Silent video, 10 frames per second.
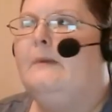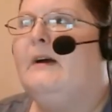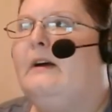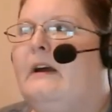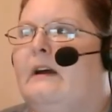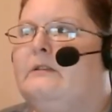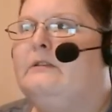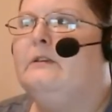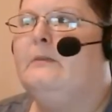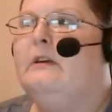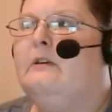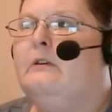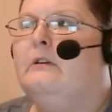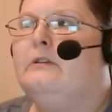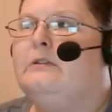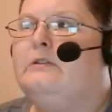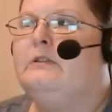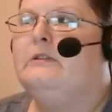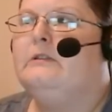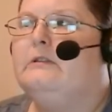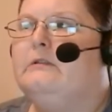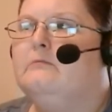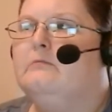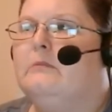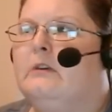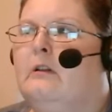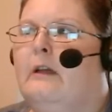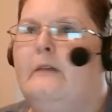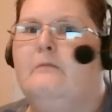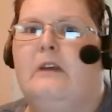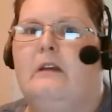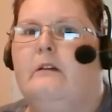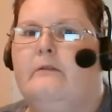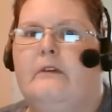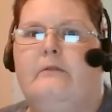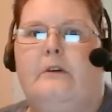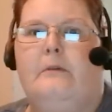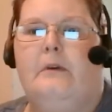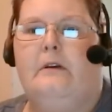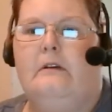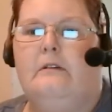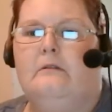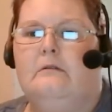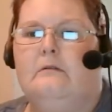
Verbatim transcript: about how so many Christians claim they love everybody,